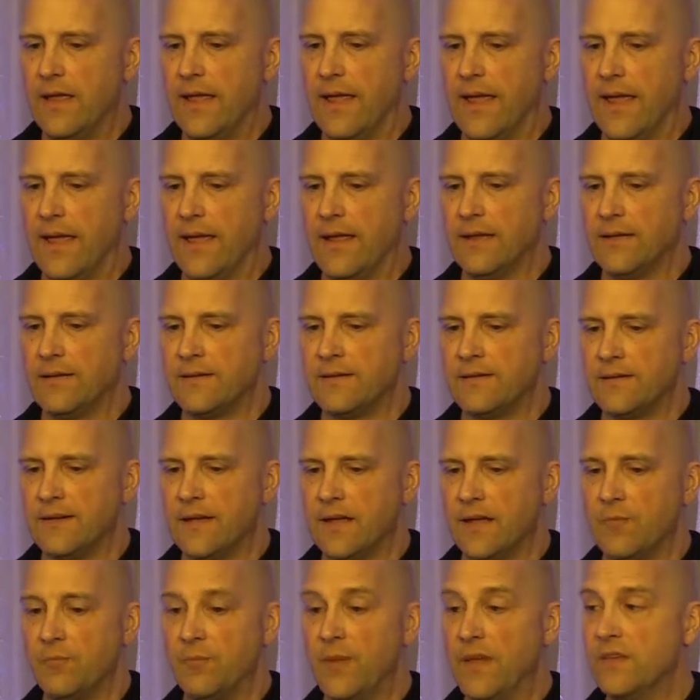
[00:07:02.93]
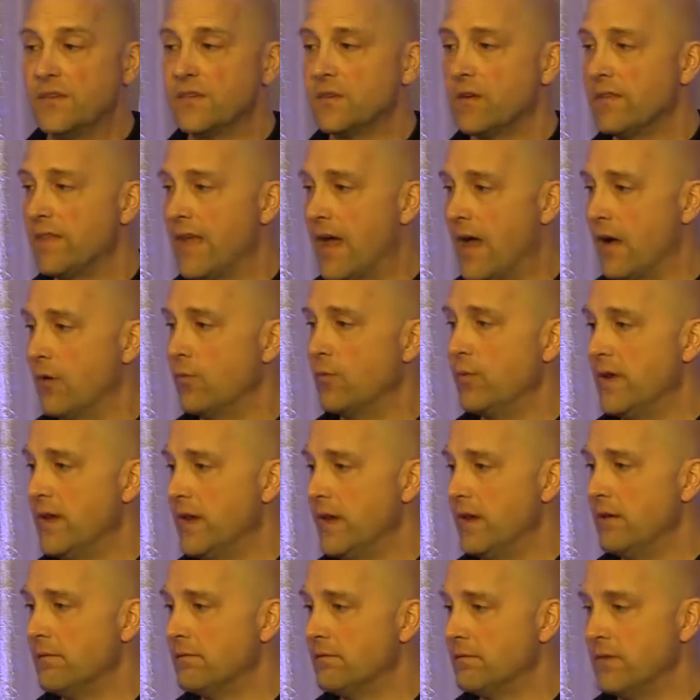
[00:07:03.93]
And based on that,
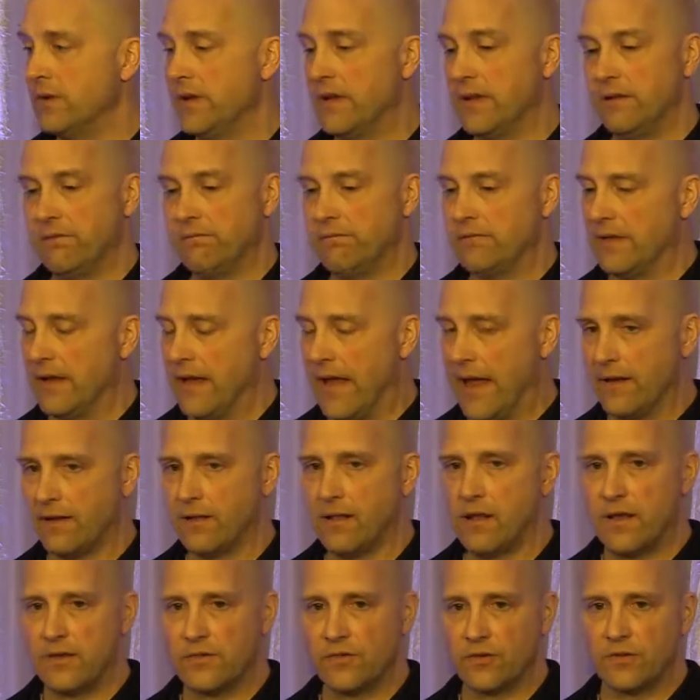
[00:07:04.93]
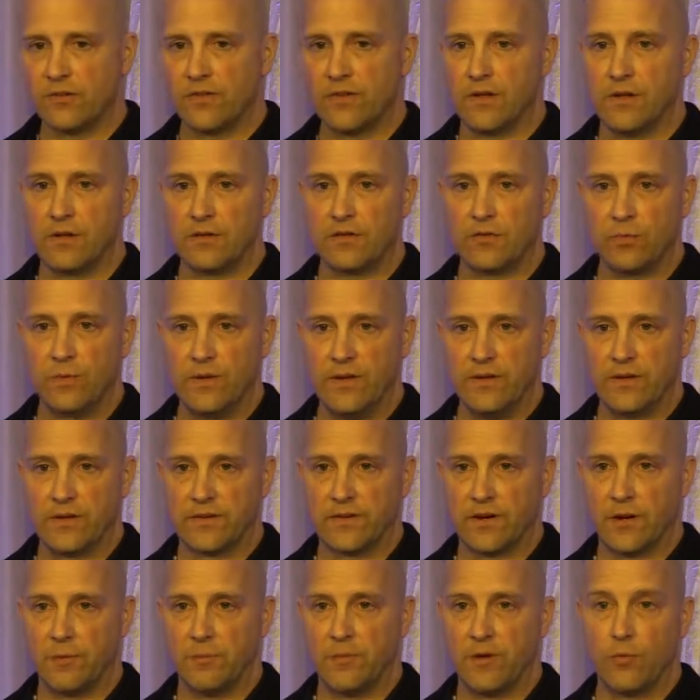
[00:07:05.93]
we analyze the results, we
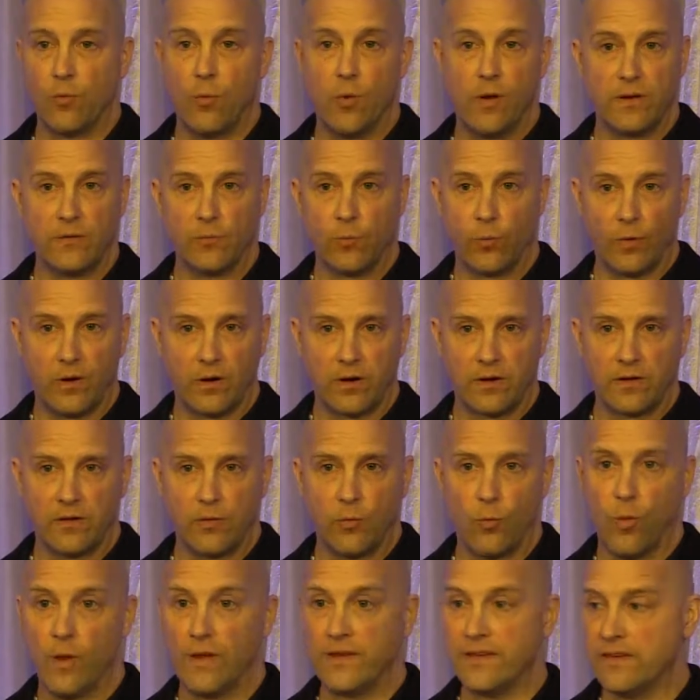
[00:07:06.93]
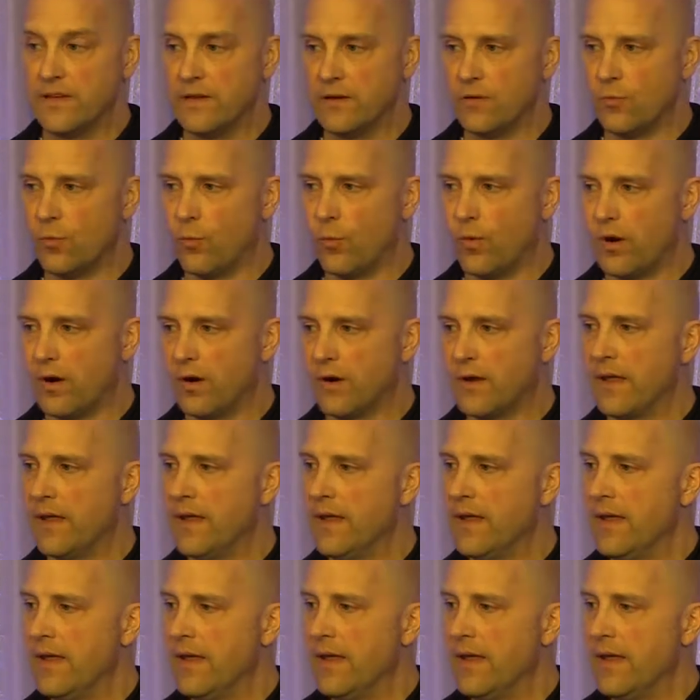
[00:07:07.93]
determine what worked, what didn't work,